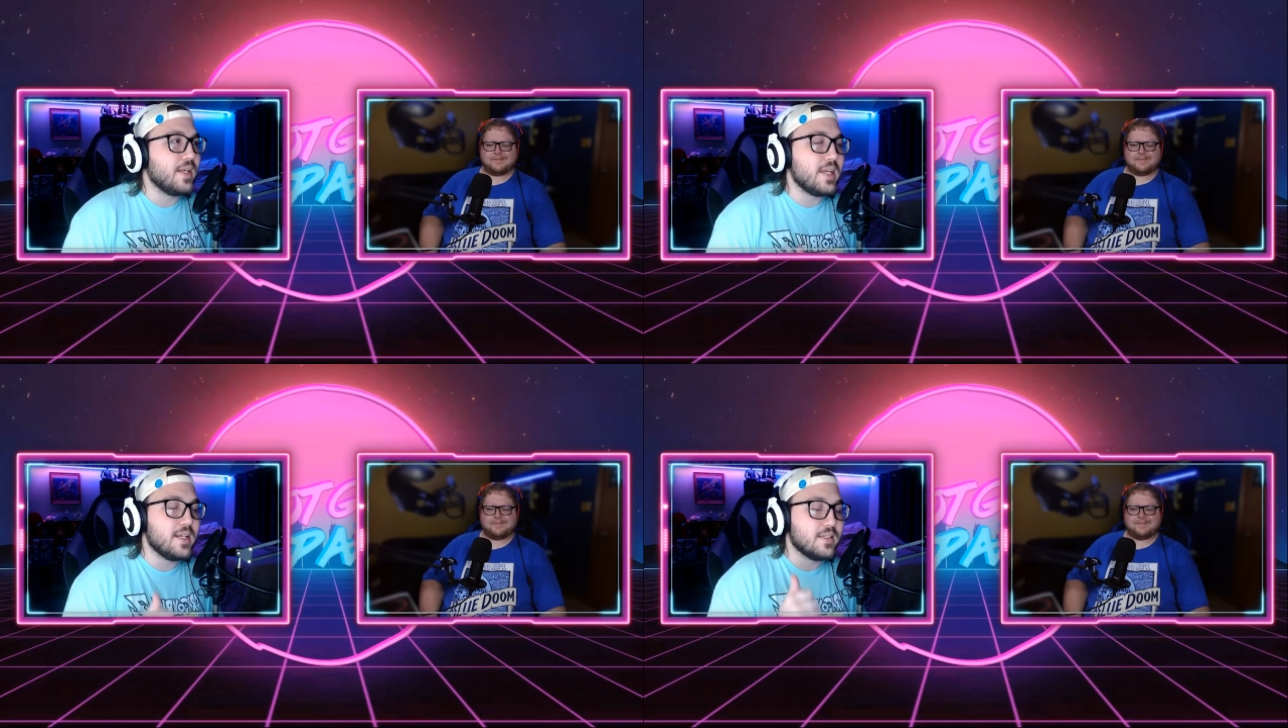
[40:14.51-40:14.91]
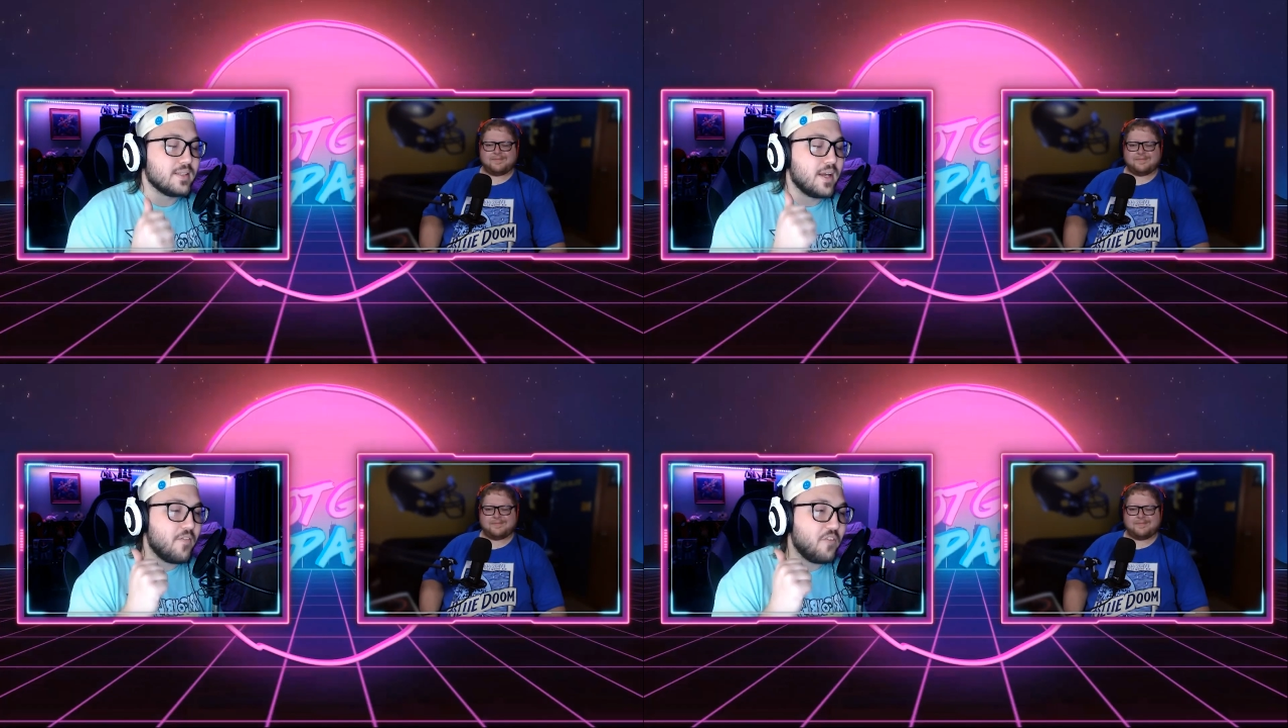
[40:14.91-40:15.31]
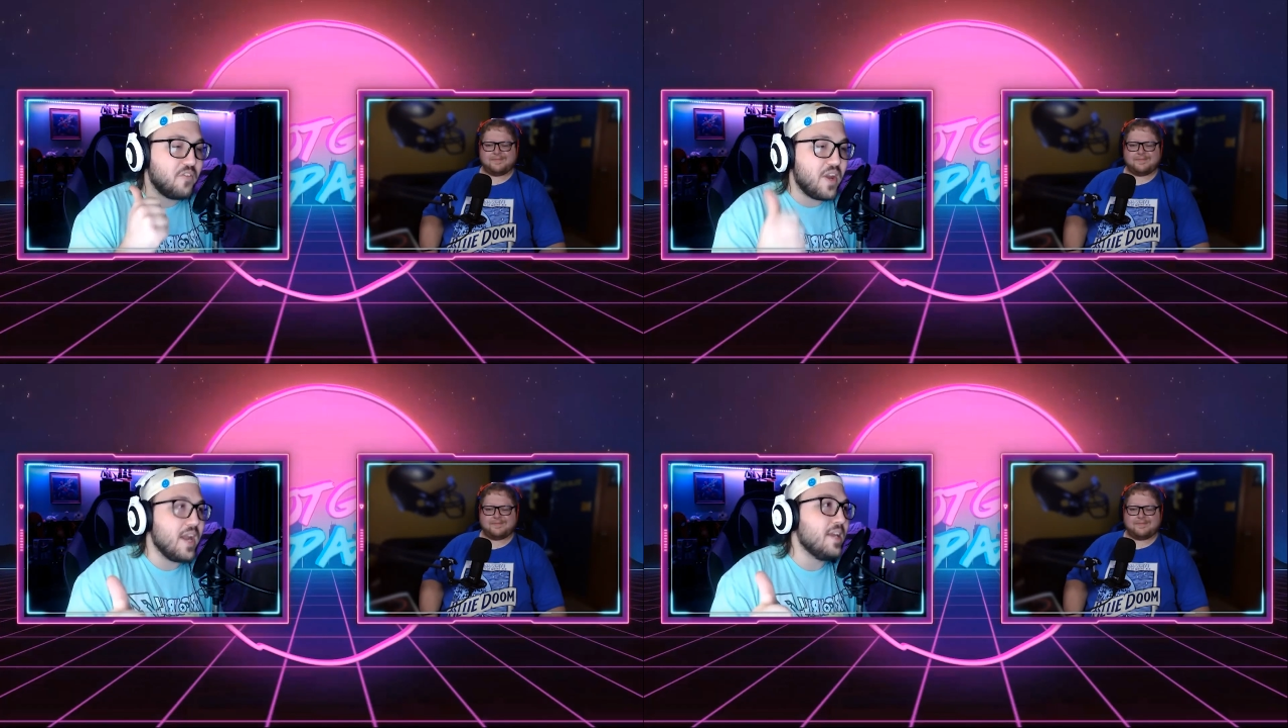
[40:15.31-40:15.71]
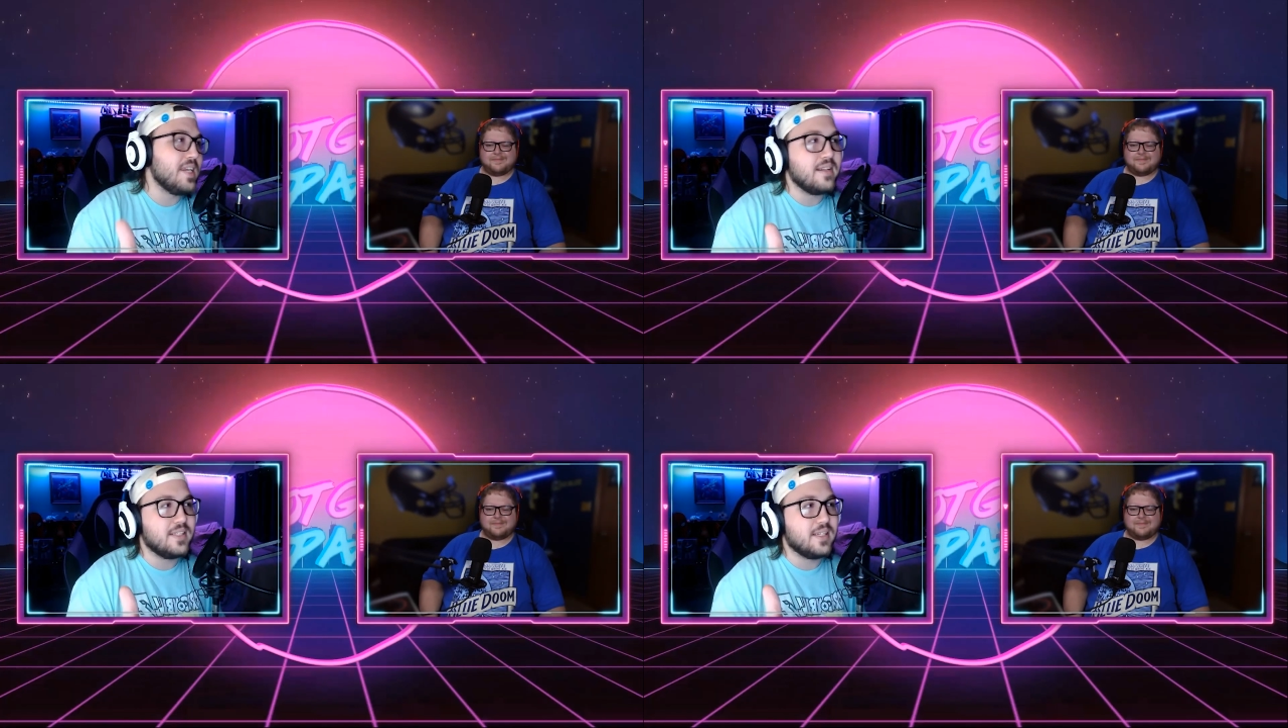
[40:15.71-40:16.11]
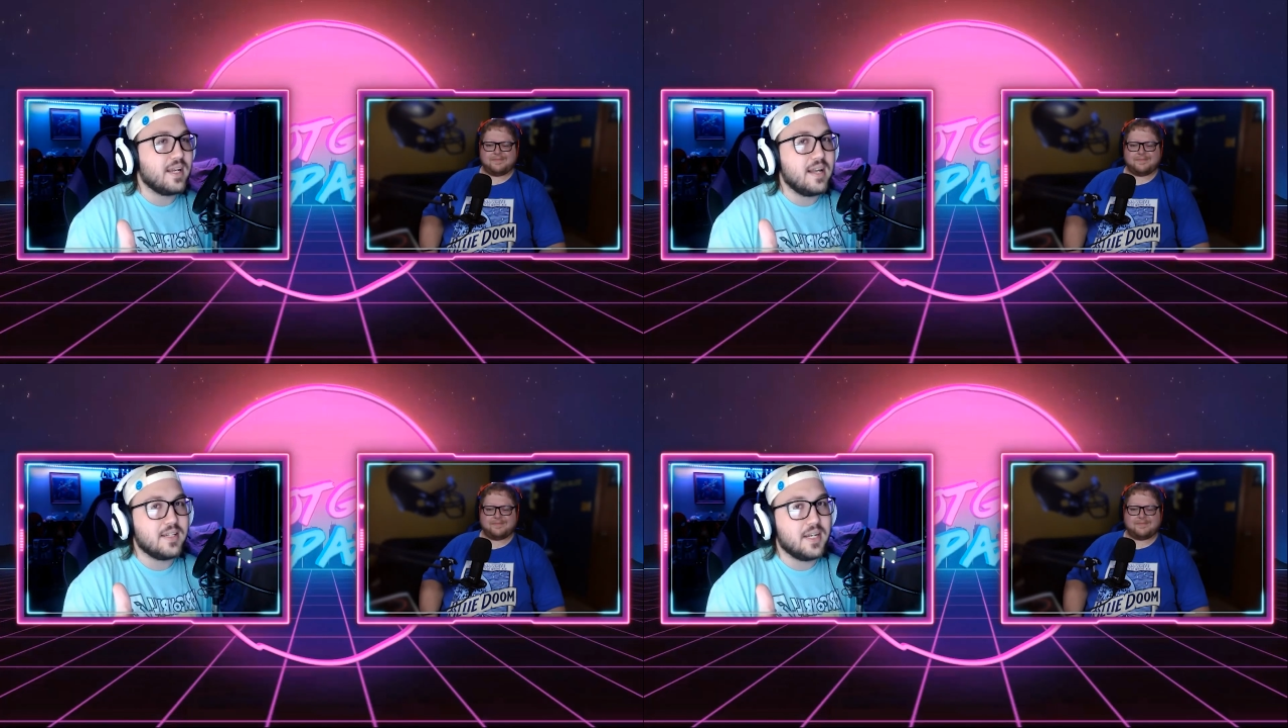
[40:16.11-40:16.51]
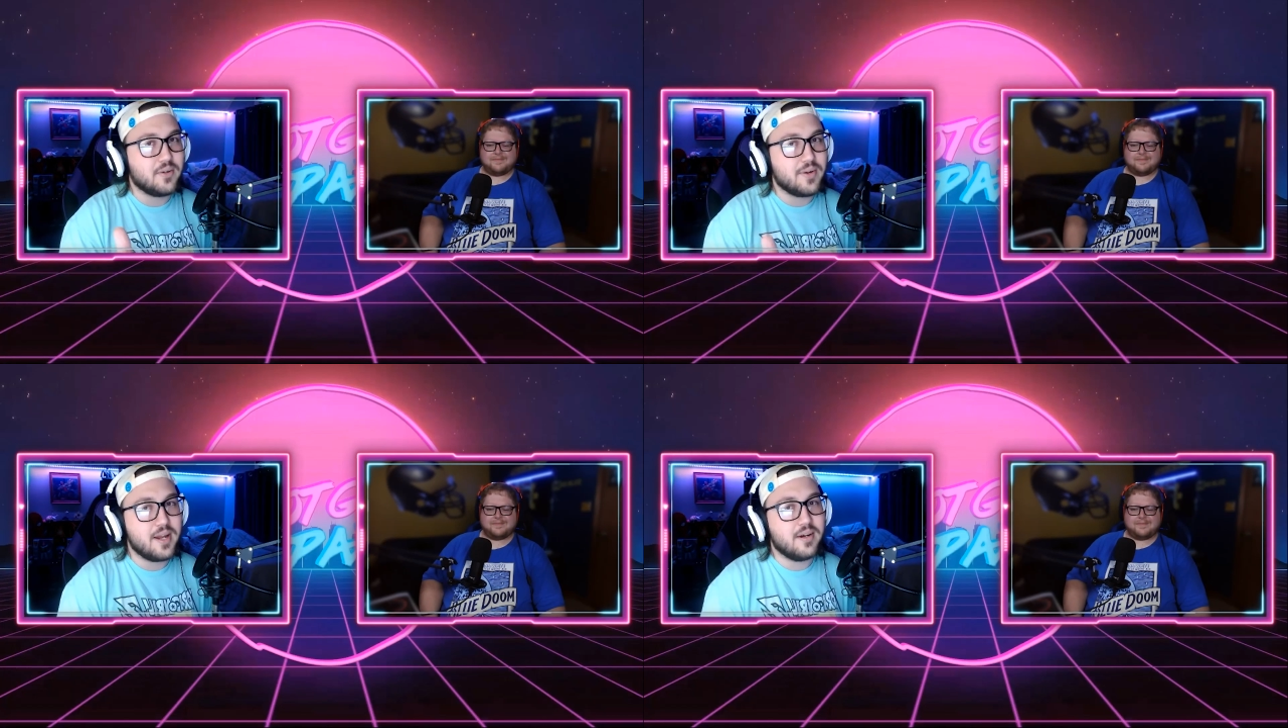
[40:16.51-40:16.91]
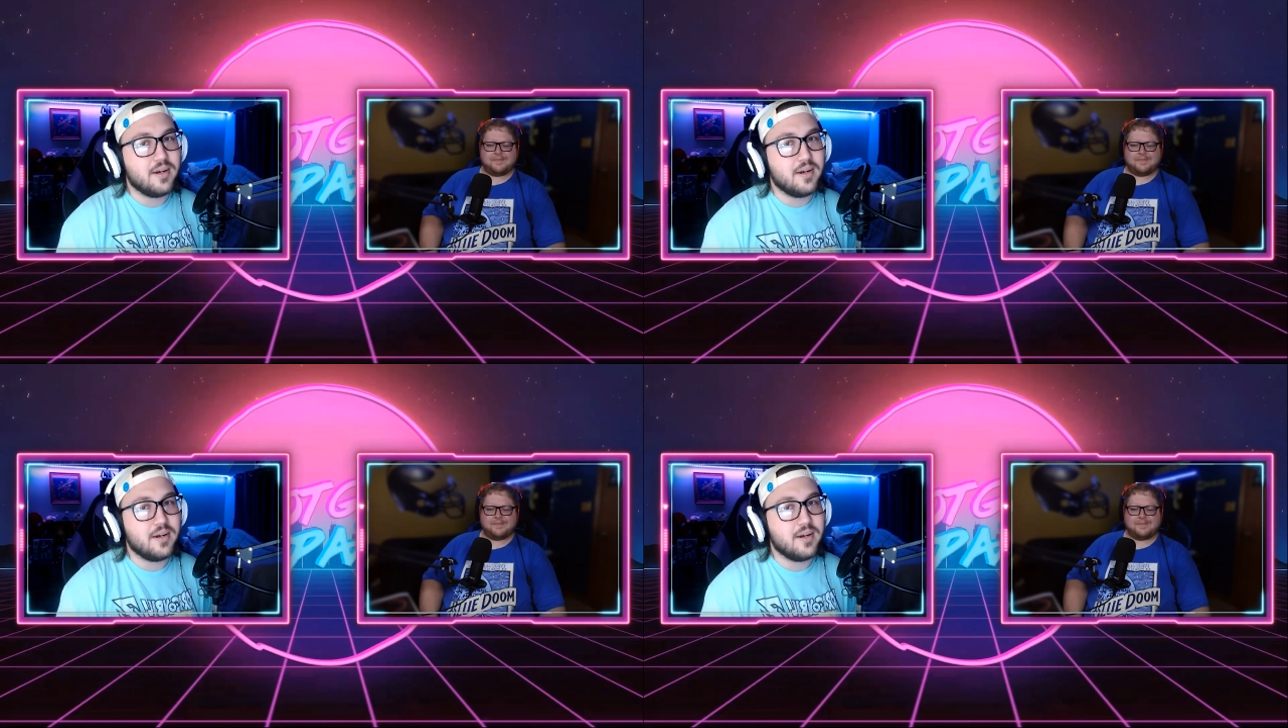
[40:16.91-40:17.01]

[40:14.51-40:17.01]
He is a fantastic content creator,